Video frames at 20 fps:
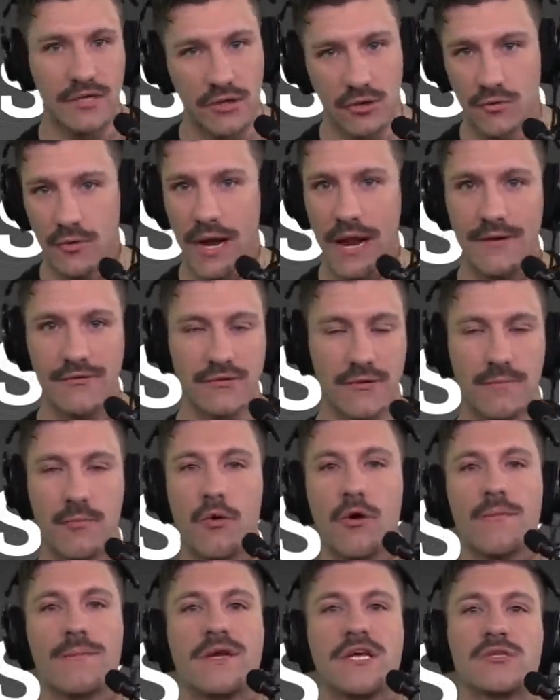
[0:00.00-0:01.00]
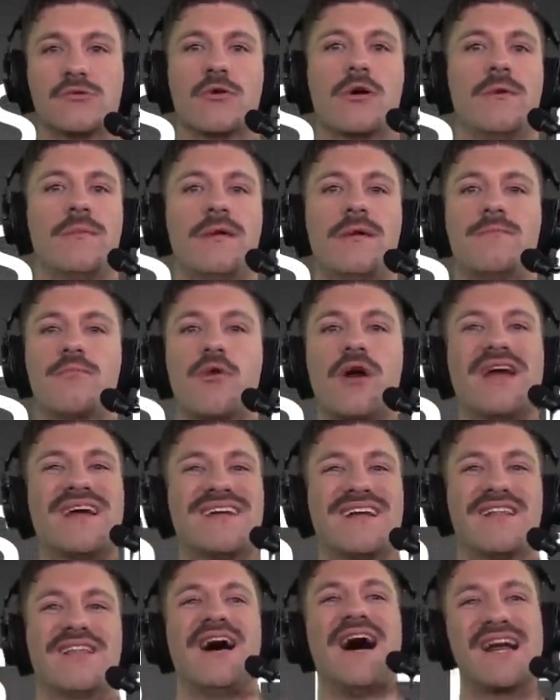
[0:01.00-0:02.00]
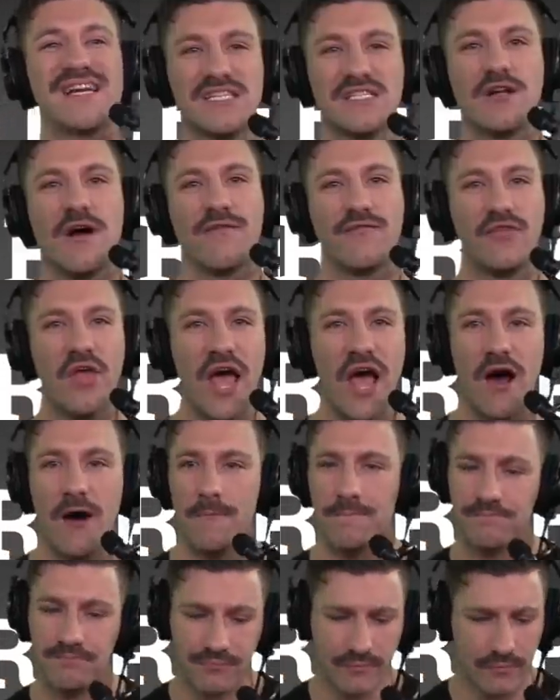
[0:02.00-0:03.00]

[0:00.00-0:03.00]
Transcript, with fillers: to the Raiders Report because we're going to be breaking a lot of stuff down